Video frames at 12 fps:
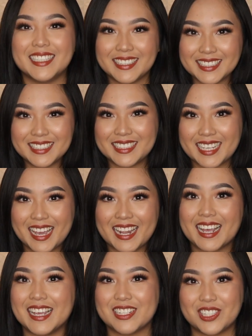Let's just
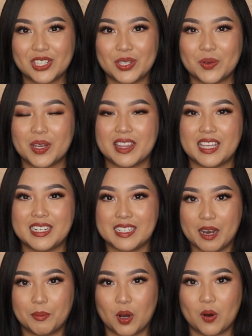get into the
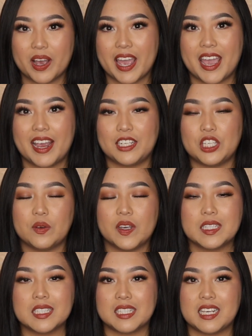demo, and you
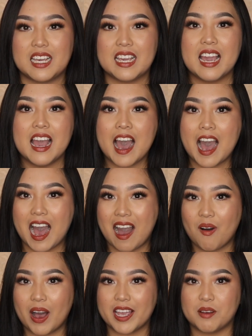can see
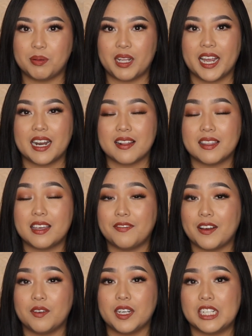how I applied the
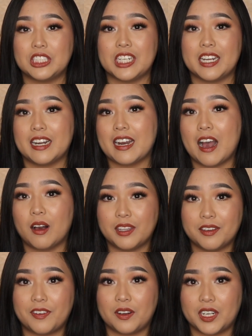foundation and how
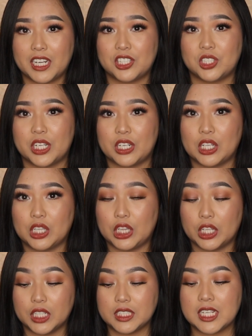the foundation
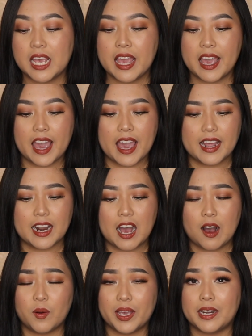looked and
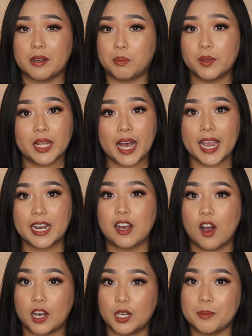how it
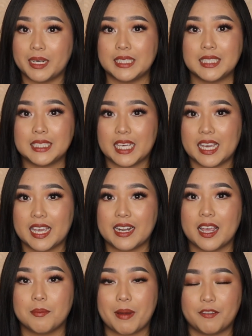applied on my
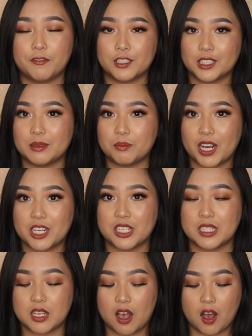skin and my first
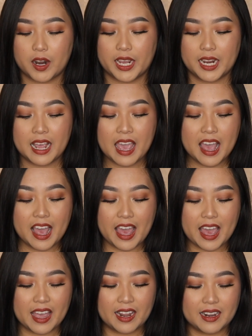impressions on it.
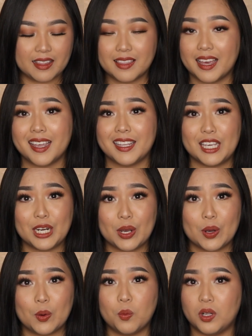And then, you
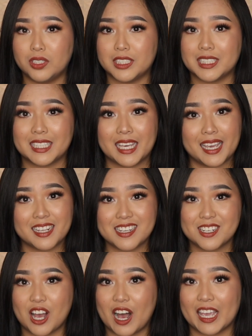know, we'll just get
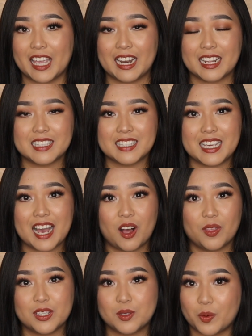to talking and see
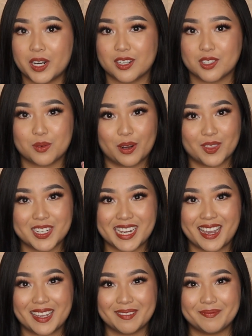how this wears throughout the
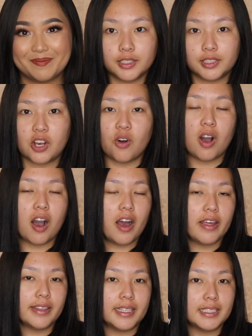day. So
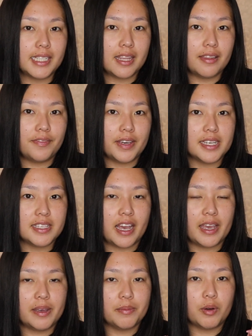on this side of the face,
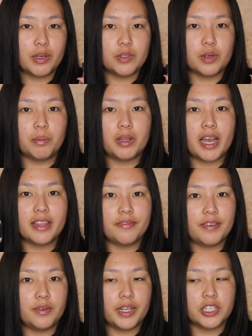I am going to apply
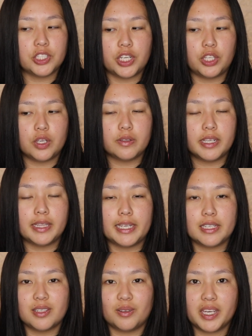the foundation using
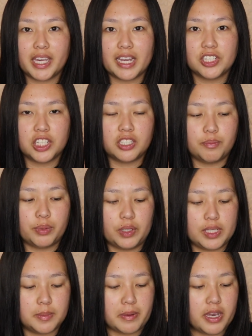the Sonia Kashuk
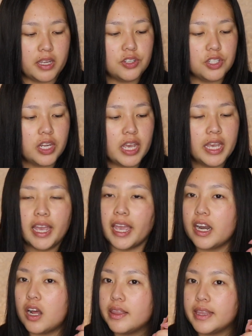Beauty Sponge.
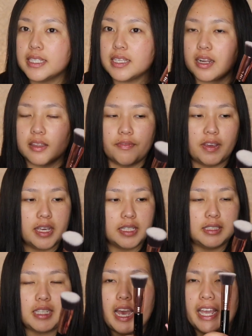And on this side of the
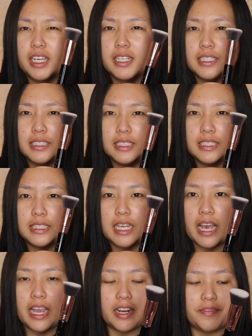face, I couldn't
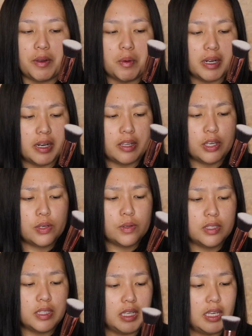decide if I wanted to
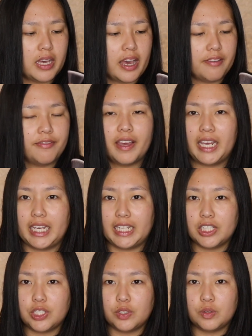use the F
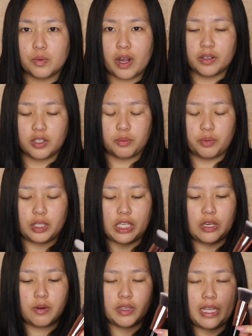eighty-two round
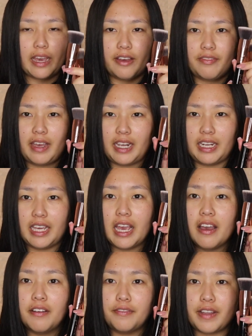kabuki or the F eighty
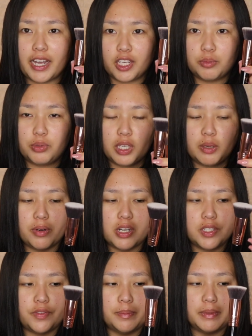flat kabuki
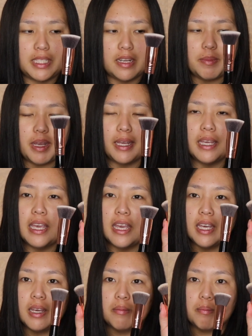brush from Sigma,
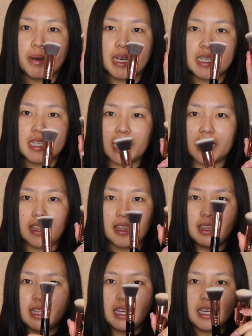but I
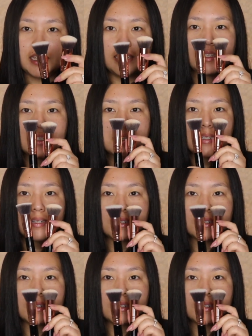think